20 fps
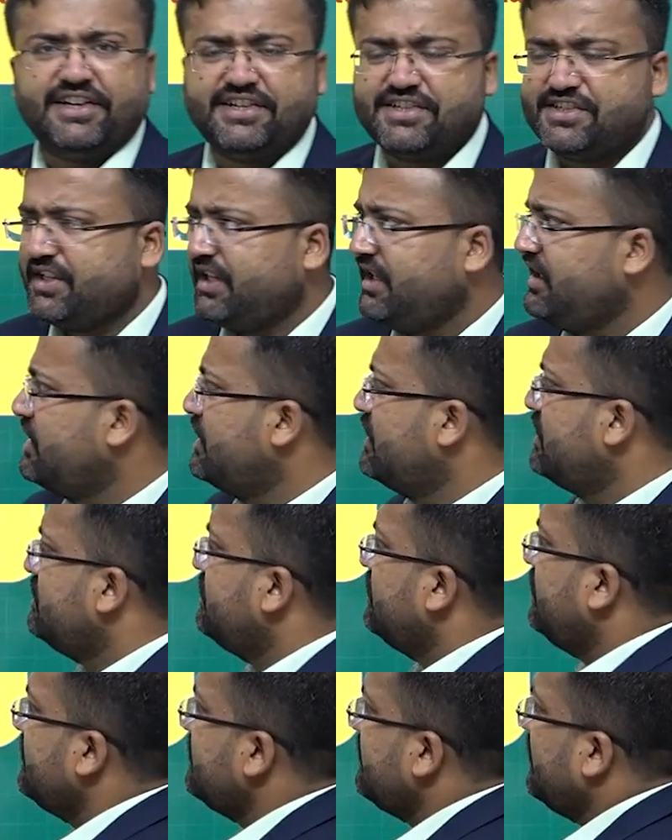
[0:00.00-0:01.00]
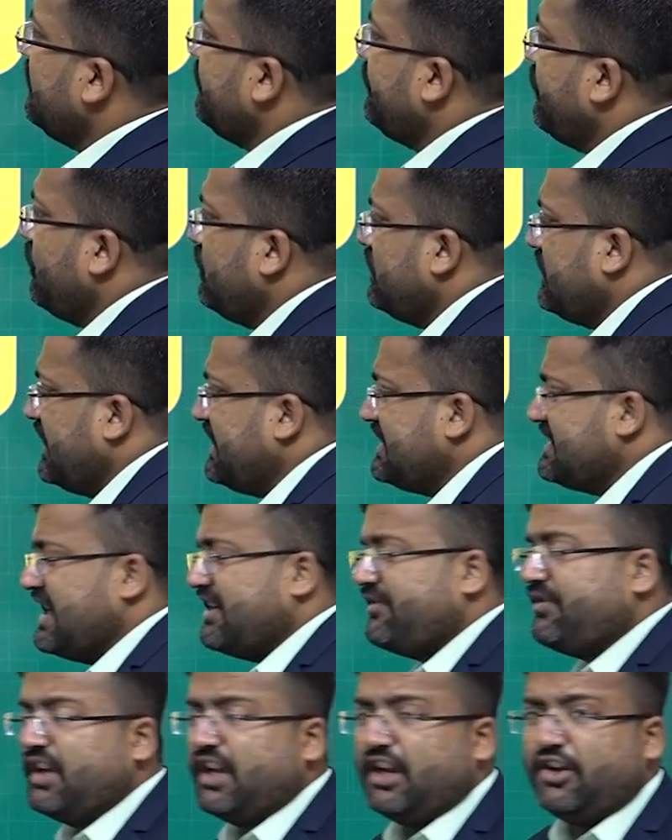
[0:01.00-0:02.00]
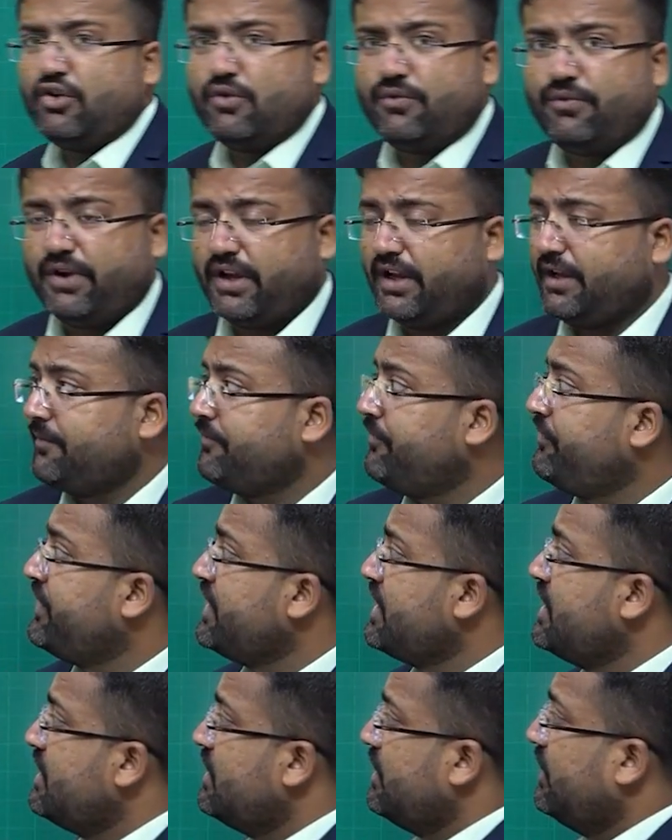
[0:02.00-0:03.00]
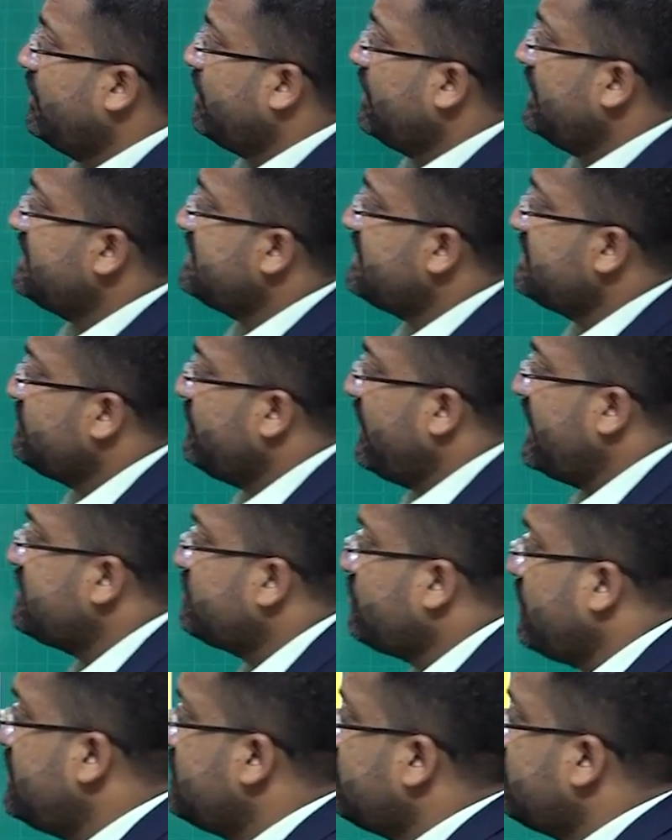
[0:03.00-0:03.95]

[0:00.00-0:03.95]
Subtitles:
Let's see. So, these are the four things that we need to find. Okay, this is y square